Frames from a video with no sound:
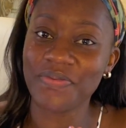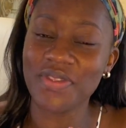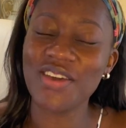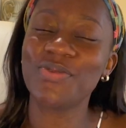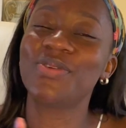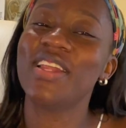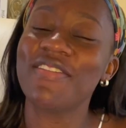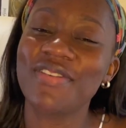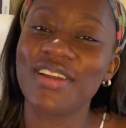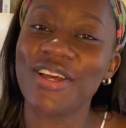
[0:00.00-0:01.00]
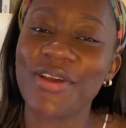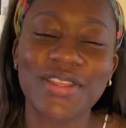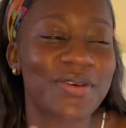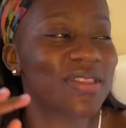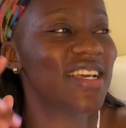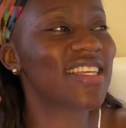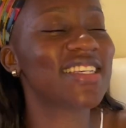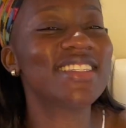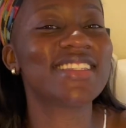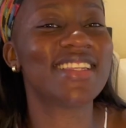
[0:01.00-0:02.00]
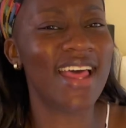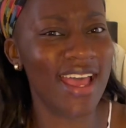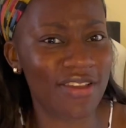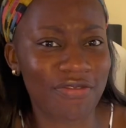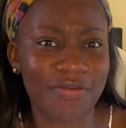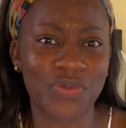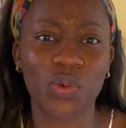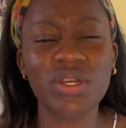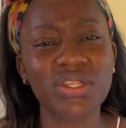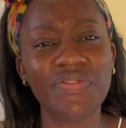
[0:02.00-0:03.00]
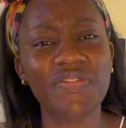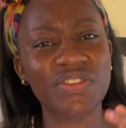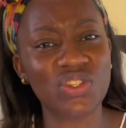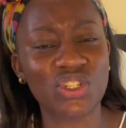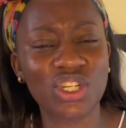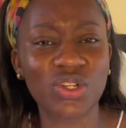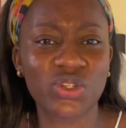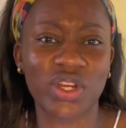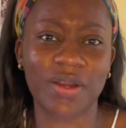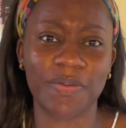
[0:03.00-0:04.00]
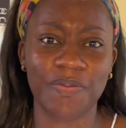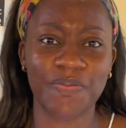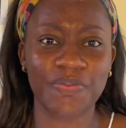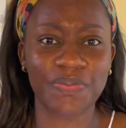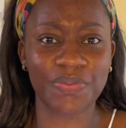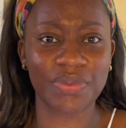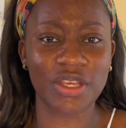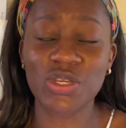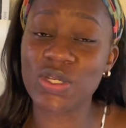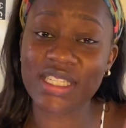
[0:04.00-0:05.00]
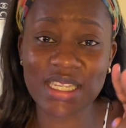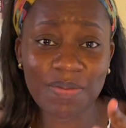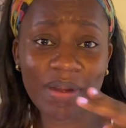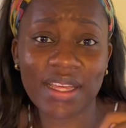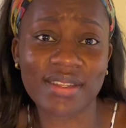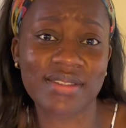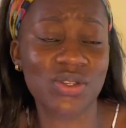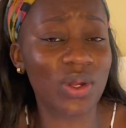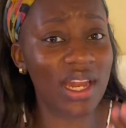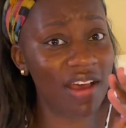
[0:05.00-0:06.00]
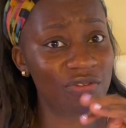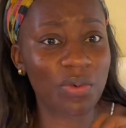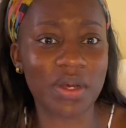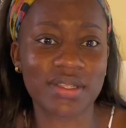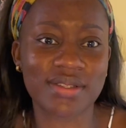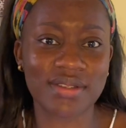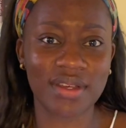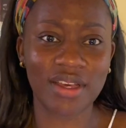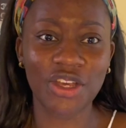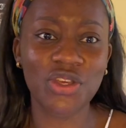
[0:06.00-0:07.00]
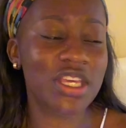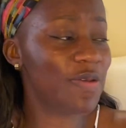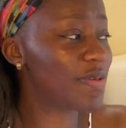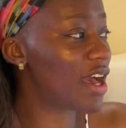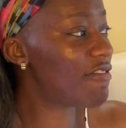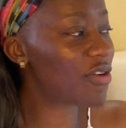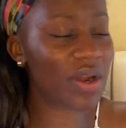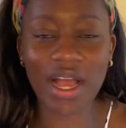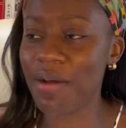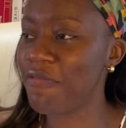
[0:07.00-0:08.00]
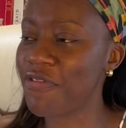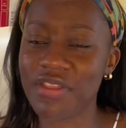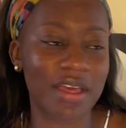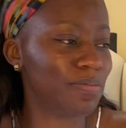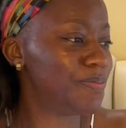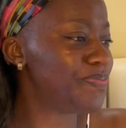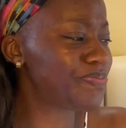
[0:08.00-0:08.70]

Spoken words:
They will never learn. They'll think this is life. Worse off if it's your children, your siblings, your loved ones. You keep covering up for them.